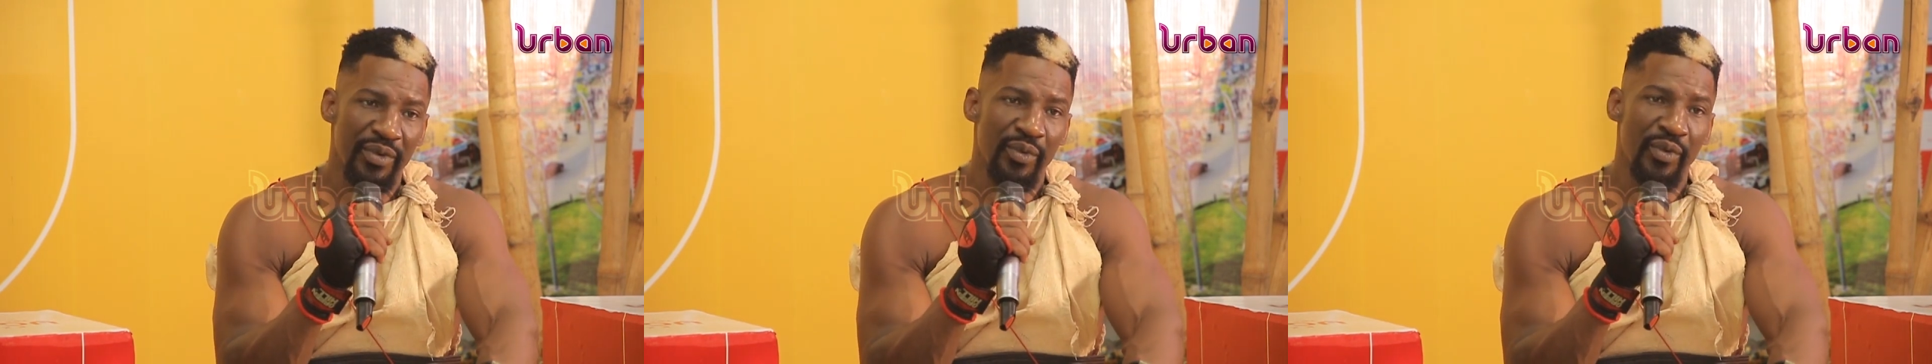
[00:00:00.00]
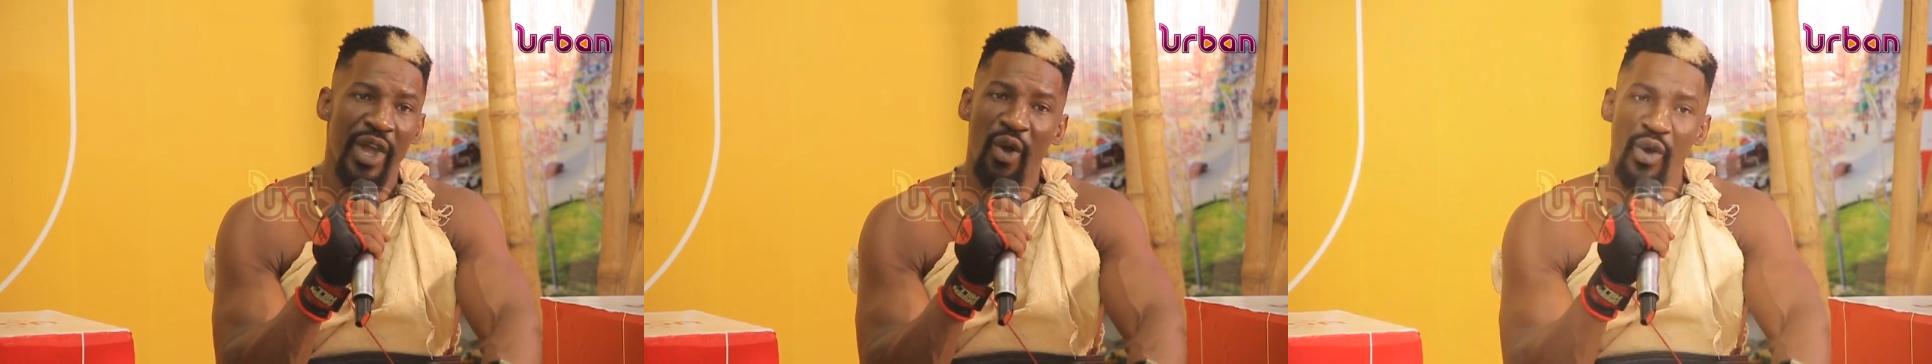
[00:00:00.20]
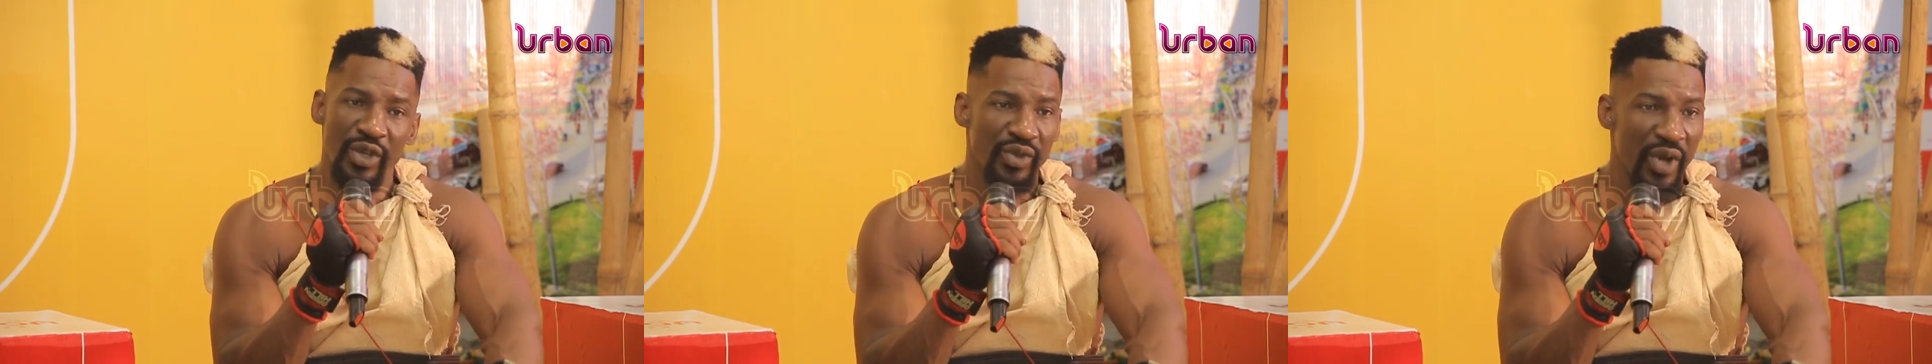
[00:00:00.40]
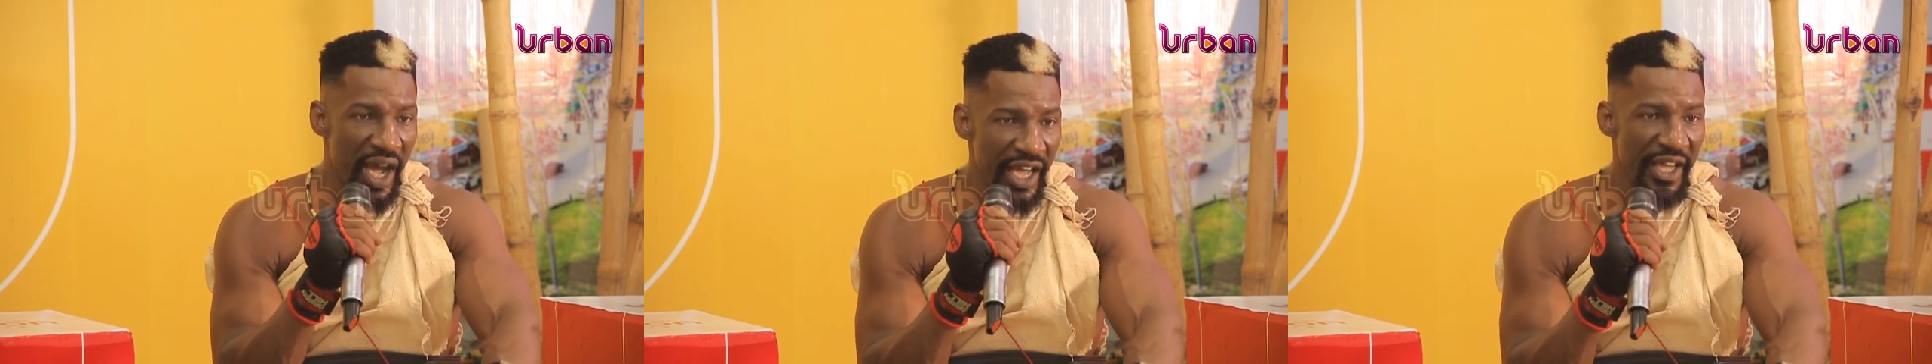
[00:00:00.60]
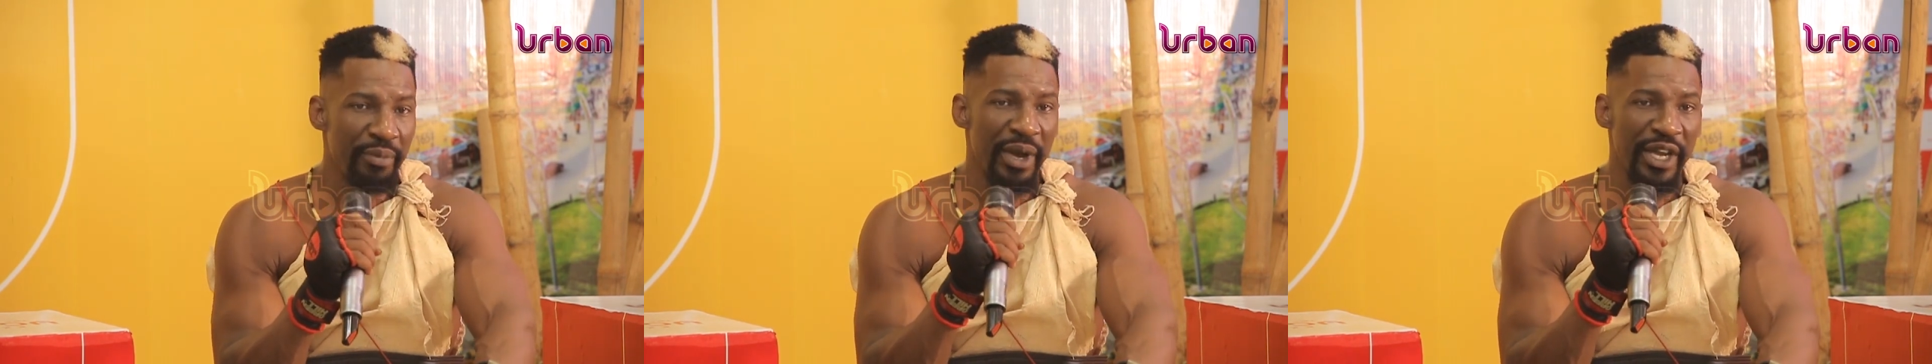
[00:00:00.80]
We are going to
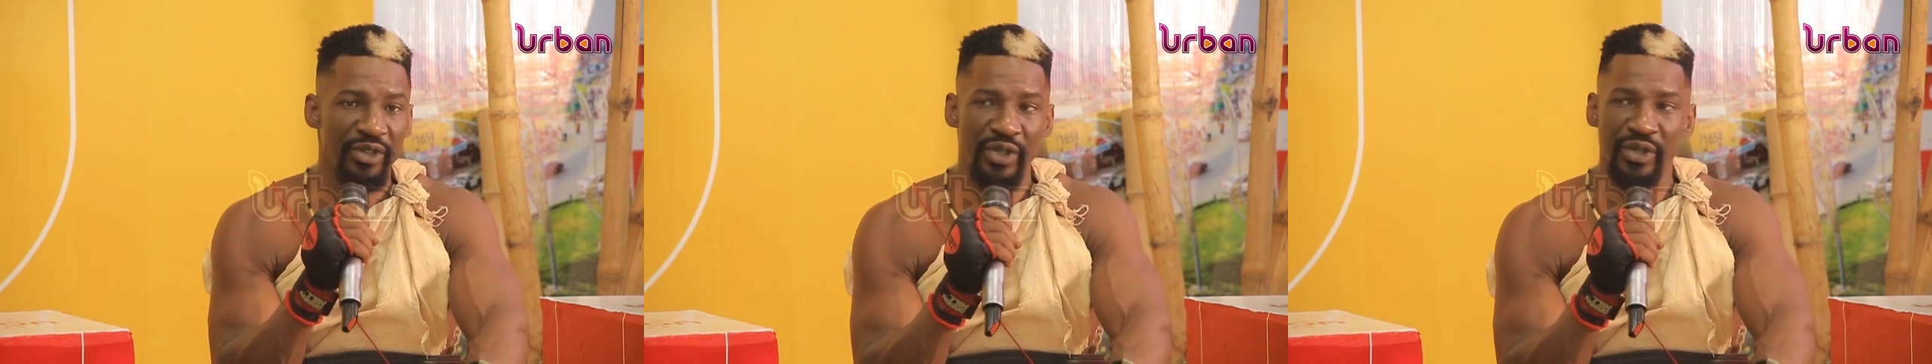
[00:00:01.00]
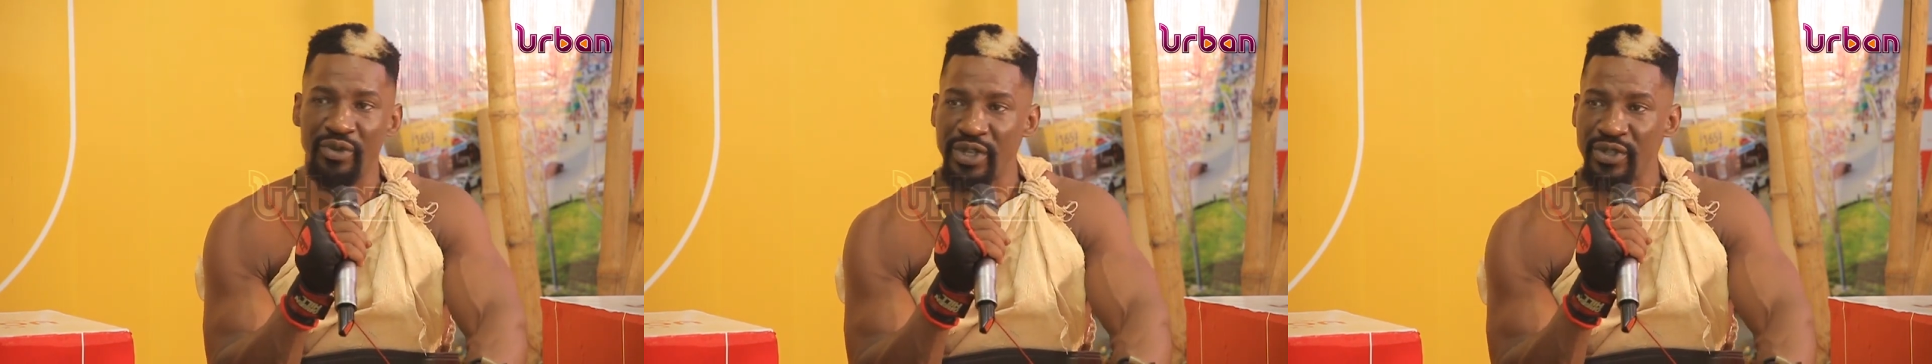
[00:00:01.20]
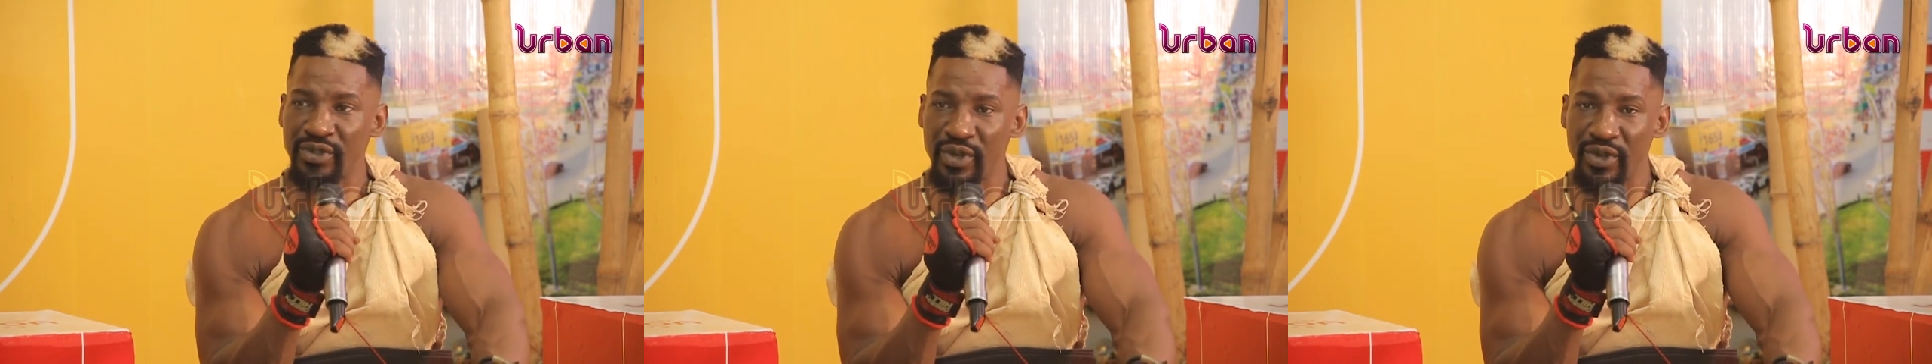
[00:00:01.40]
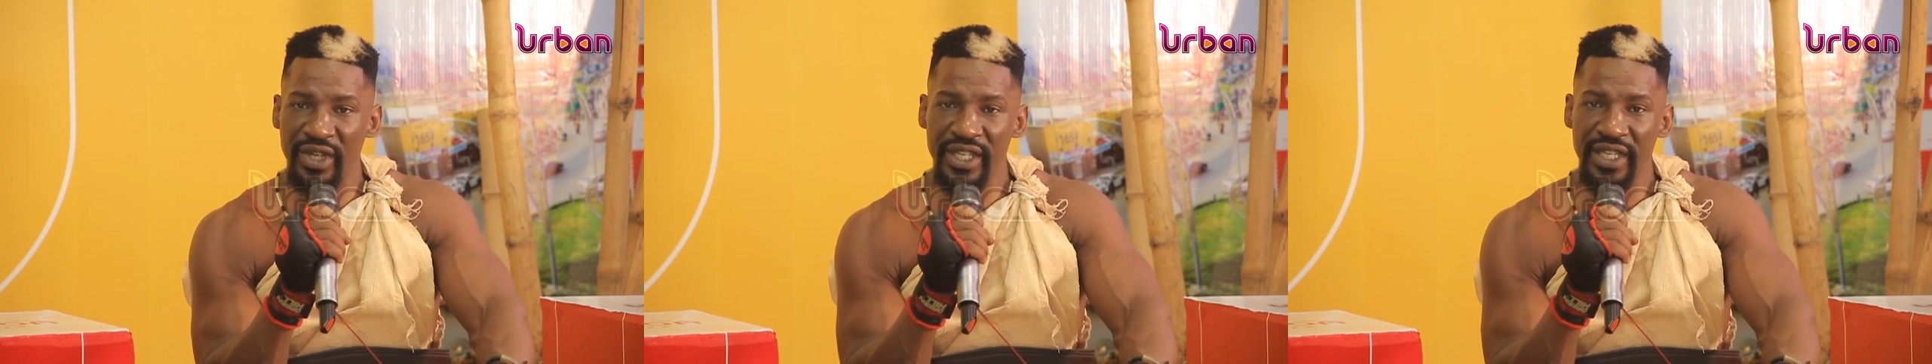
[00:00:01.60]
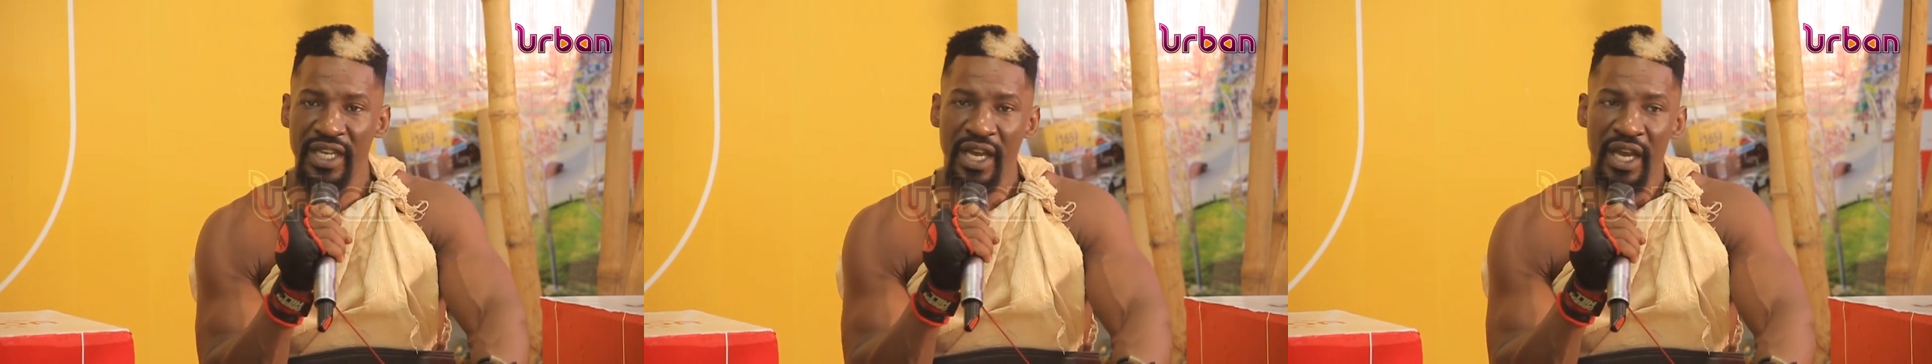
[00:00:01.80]
hike Mountain
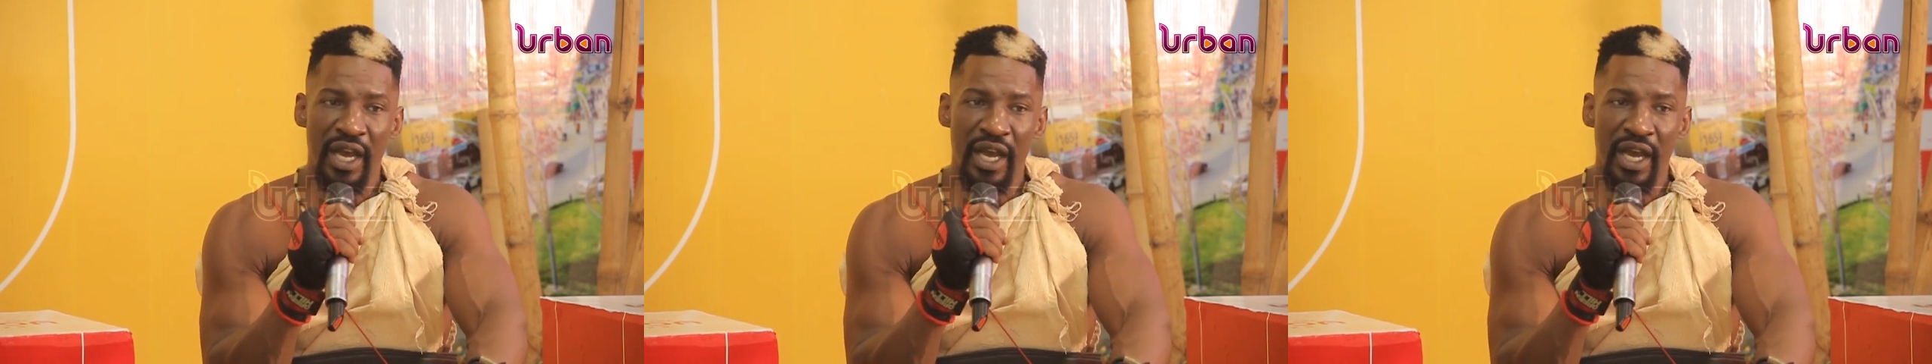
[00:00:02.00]
Rwenzori.